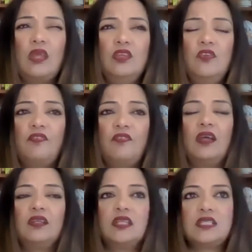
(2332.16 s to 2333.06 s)
you
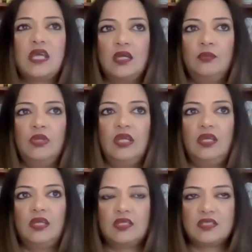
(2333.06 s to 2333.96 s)
filed a
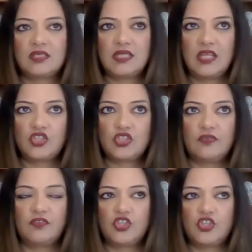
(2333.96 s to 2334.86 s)
timely
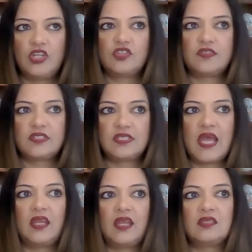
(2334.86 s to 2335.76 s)
extension for change of
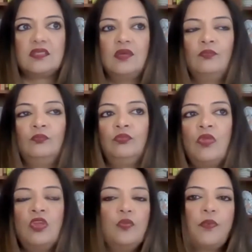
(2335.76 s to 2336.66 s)
status.
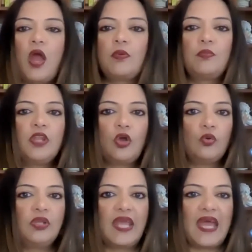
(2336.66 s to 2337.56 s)
You probably
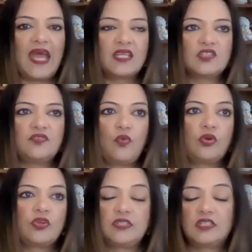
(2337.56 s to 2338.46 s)
only asked
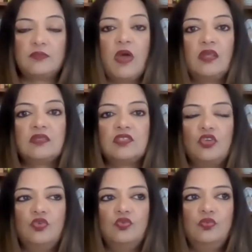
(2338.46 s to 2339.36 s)
for 6 months, so
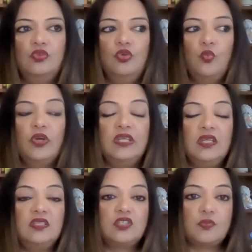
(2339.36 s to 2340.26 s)
you would
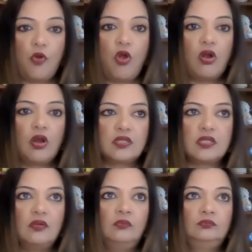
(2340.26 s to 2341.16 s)
need to depart
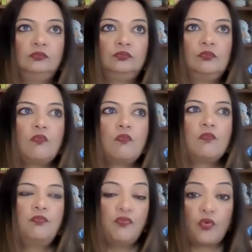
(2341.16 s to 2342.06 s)

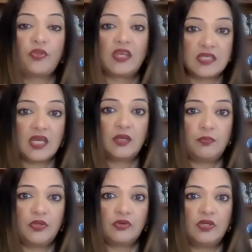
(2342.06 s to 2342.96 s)
before that time
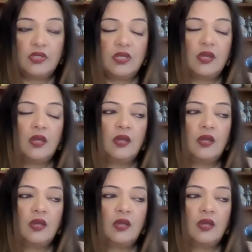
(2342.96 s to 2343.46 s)
period,